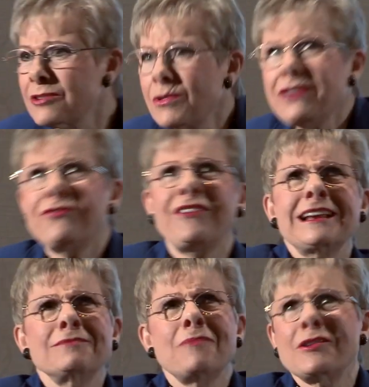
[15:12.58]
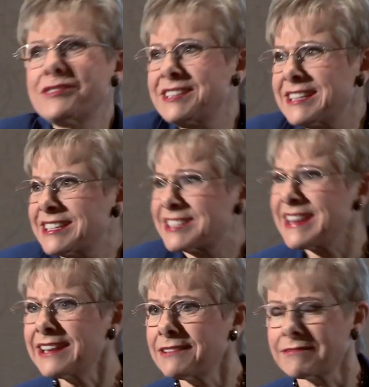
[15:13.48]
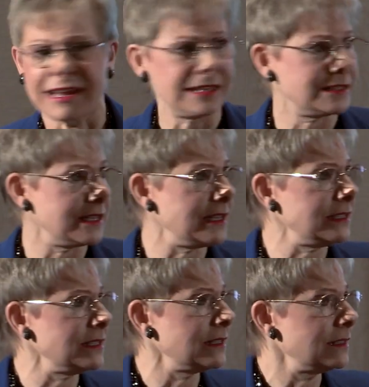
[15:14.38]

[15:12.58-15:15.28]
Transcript: do we feel most exhilarated,